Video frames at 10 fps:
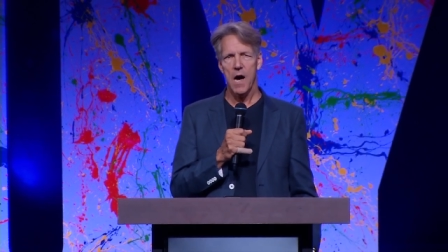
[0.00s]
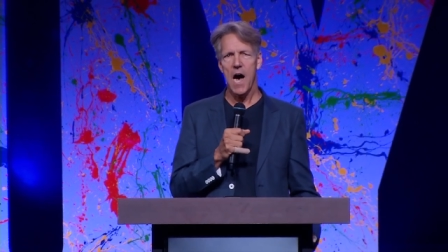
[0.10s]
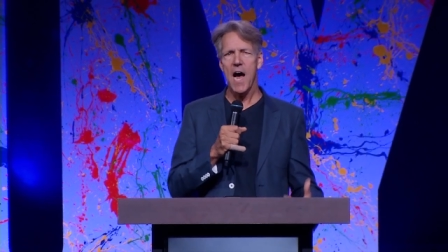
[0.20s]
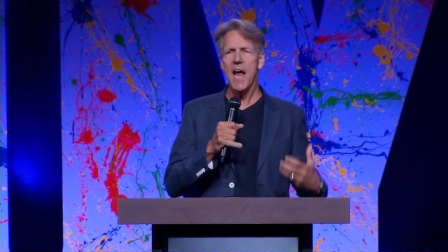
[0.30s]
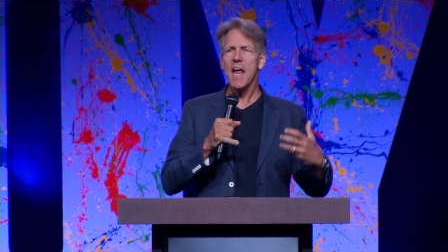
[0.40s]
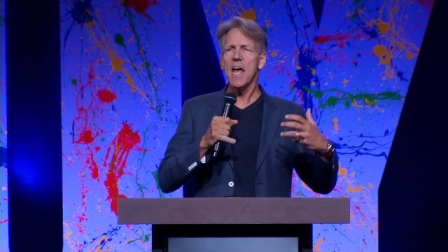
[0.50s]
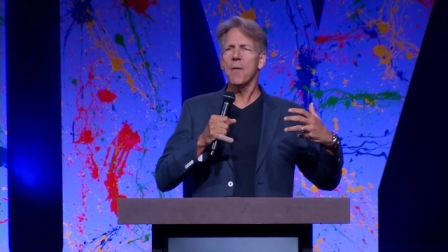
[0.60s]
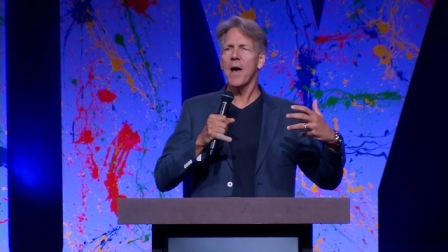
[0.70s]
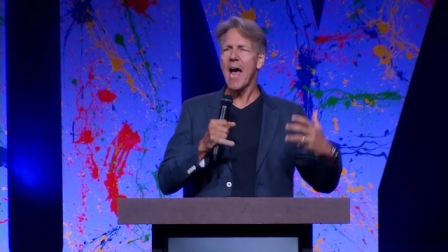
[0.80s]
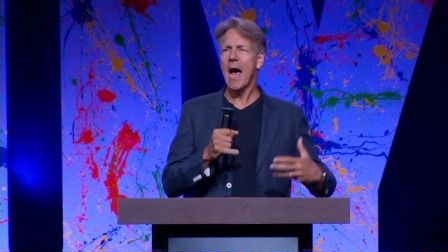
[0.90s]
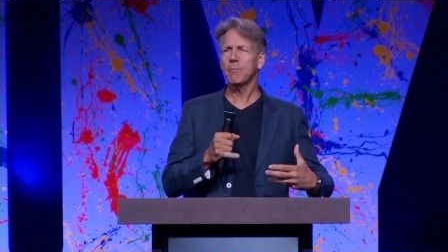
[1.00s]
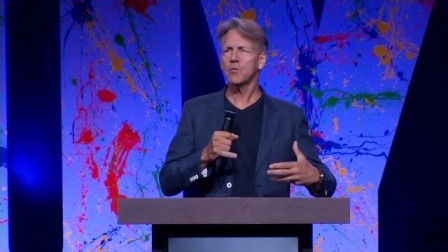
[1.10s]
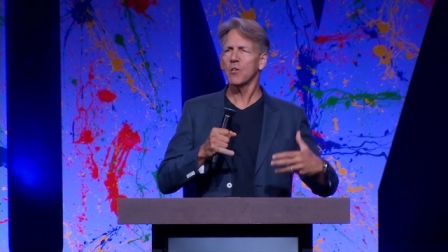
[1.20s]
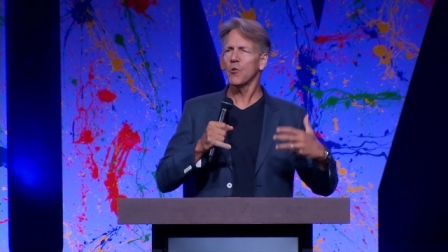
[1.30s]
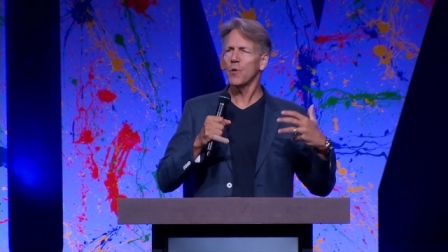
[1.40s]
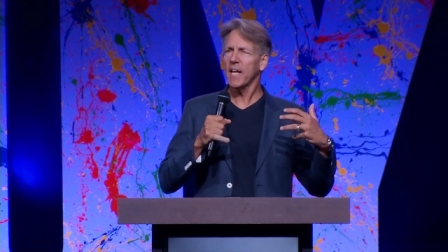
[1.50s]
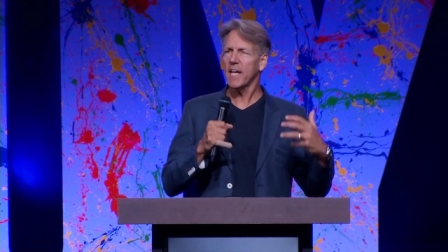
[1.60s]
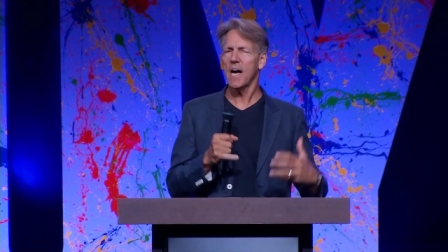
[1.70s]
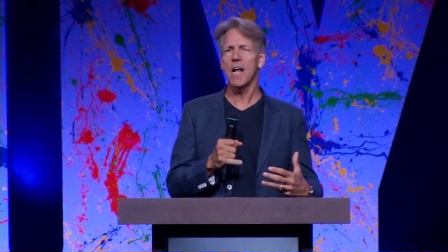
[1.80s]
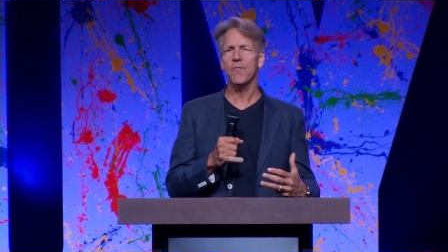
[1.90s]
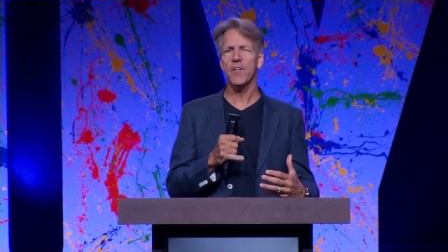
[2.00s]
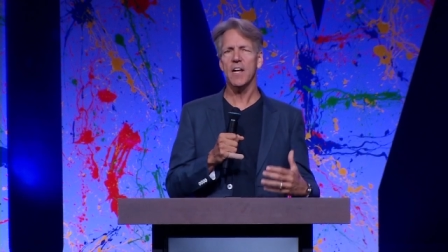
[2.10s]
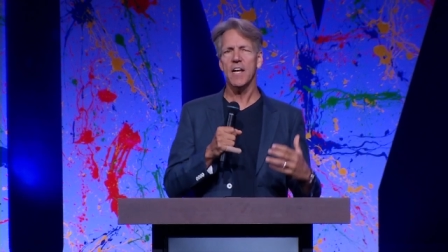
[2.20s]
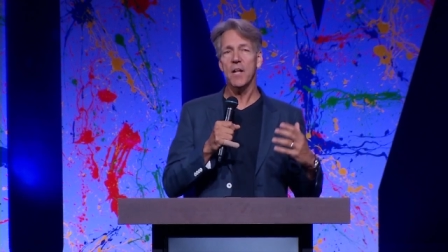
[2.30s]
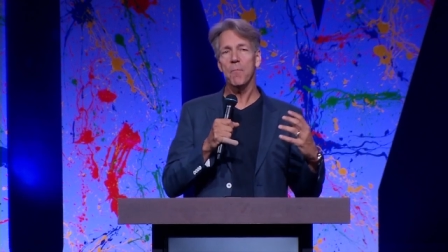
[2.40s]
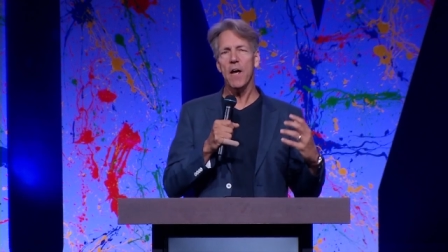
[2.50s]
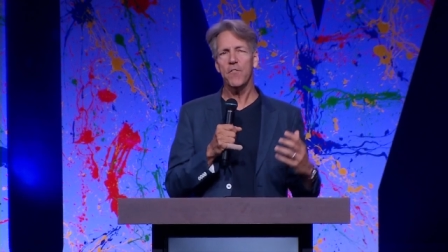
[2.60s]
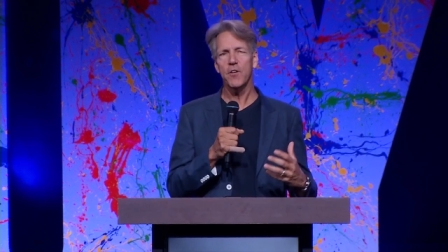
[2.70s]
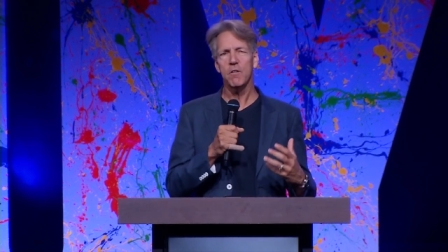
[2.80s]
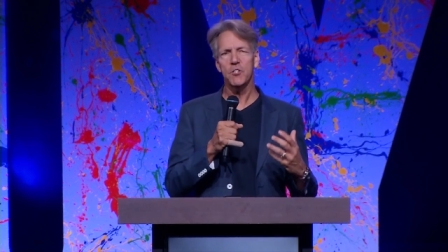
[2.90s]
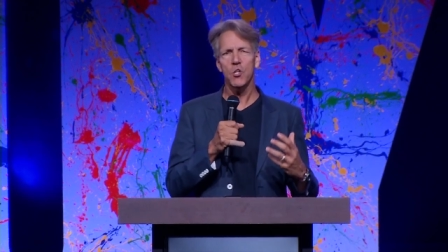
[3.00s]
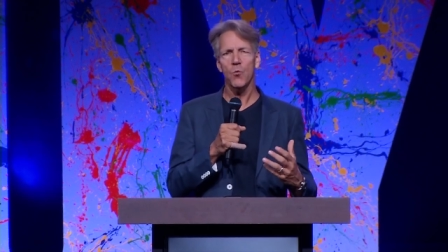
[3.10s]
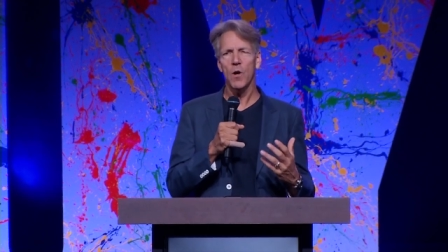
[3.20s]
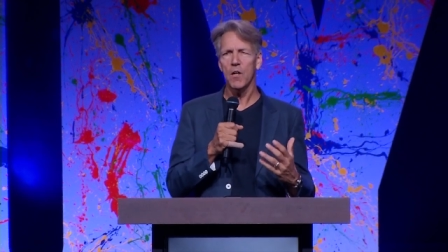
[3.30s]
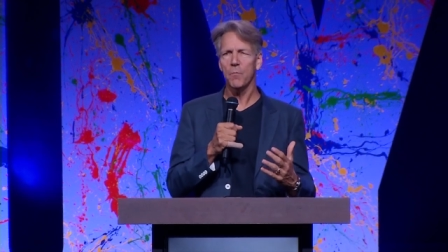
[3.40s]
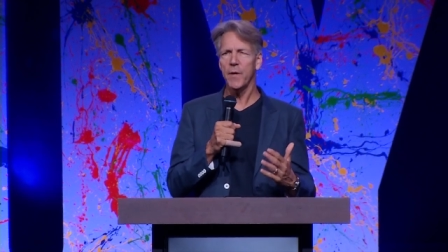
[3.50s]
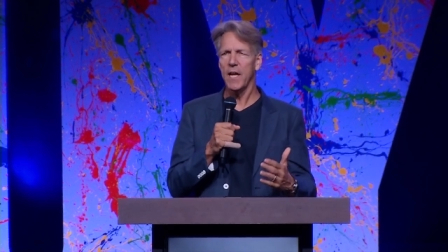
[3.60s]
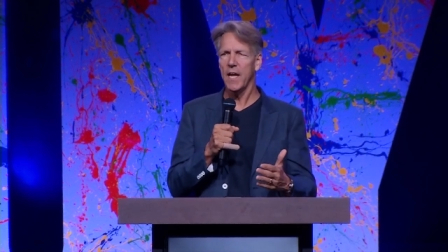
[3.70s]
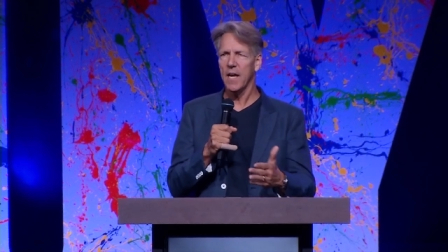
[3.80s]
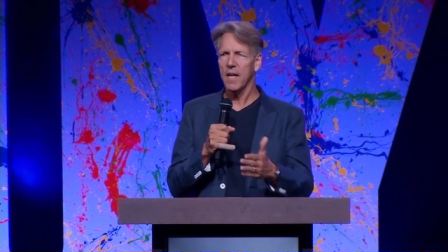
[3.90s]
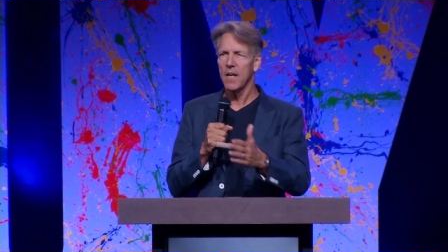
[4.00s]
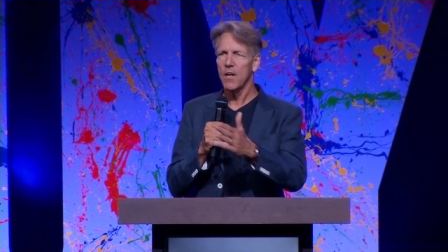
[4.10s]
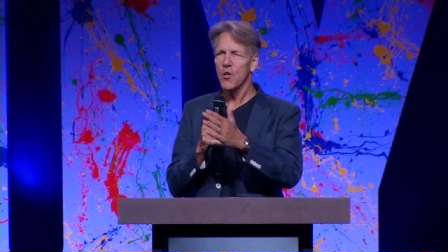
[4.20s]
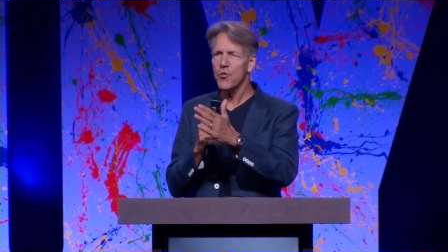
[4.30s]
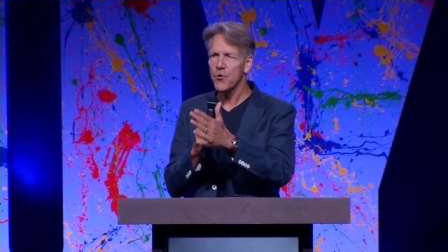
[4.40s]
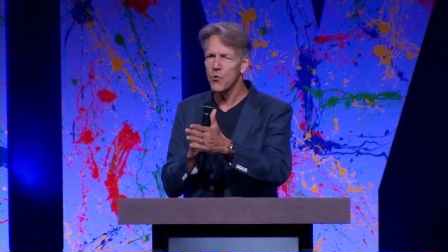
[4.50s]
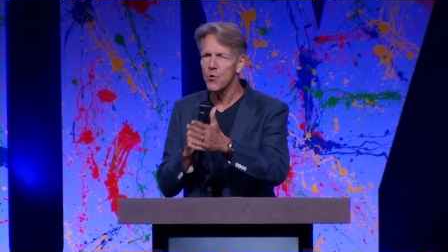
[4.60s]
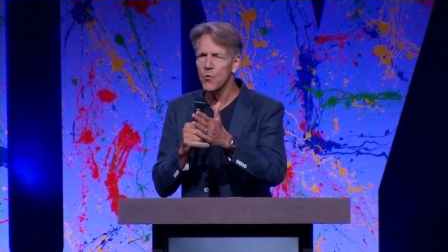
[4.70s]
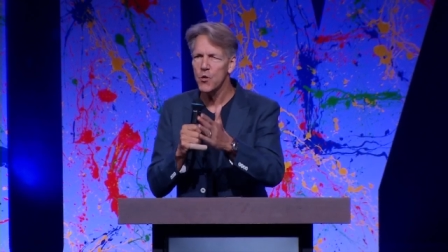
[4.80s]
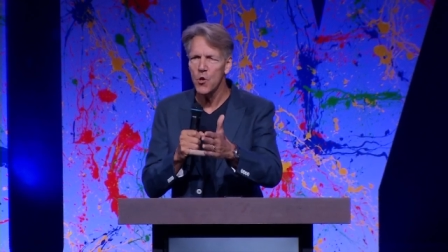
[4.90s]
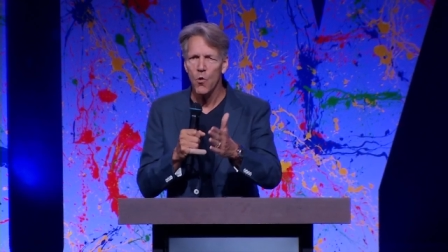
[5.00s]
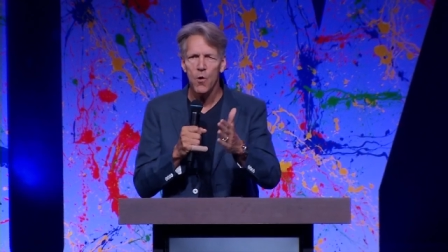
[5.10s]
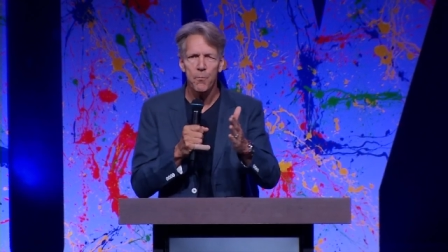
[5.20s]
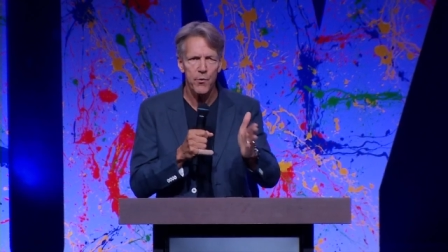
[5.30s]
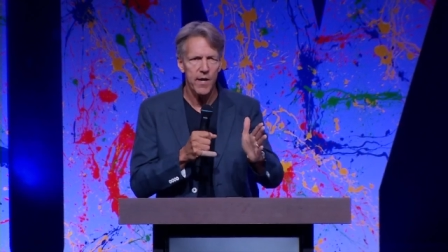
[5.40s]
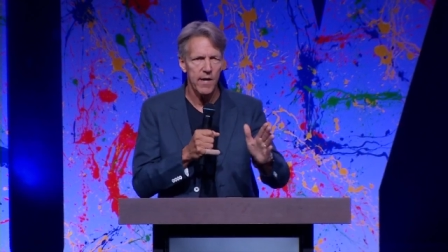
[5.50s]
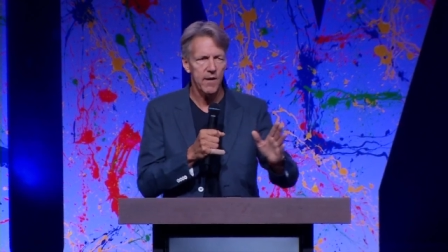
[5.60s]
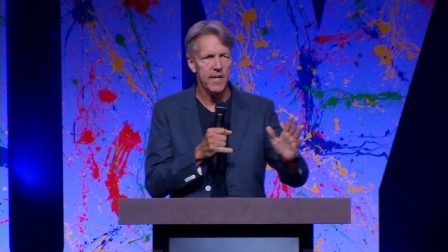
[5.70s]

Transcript: I am absolutely confident in my future well being through your prayer.